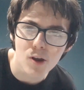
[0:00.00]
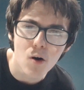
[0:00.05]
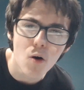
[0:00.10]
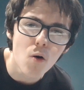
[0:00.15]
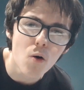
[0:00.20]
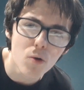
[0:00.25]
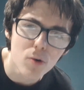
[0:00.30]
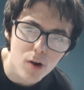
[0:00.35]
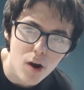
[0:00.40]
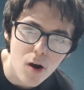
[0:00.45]

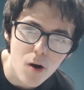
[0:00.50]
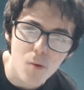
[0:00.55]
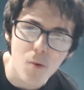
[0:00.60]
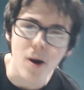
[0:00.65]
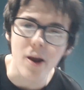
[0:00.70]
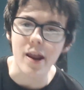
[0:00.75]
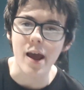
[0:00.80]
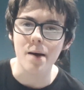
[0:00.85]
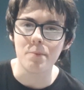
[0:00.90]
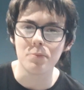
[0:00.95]
all know
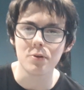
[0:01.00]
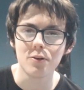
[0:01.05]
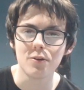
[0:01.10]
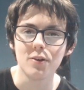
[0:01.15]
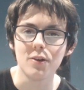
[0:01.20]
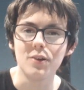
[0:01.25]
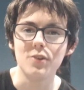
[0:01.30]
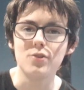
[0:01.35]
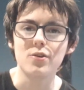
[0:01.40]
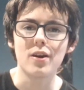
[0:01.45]
what happened
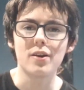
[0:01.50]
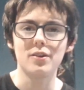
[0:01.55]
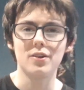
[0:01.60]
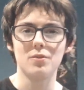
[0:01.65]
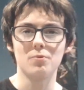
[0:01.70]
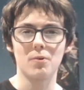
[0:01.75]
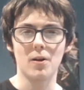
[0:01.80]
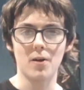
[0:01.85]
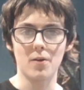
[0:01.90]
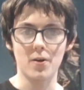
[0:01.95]
in
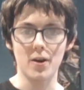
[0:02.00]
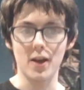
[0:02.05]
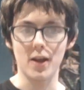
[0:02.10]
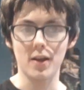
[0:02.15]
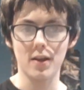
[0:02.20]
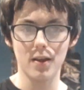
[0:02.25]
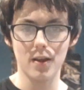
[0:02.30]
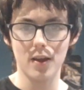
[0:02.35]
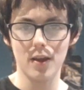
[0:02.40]
January.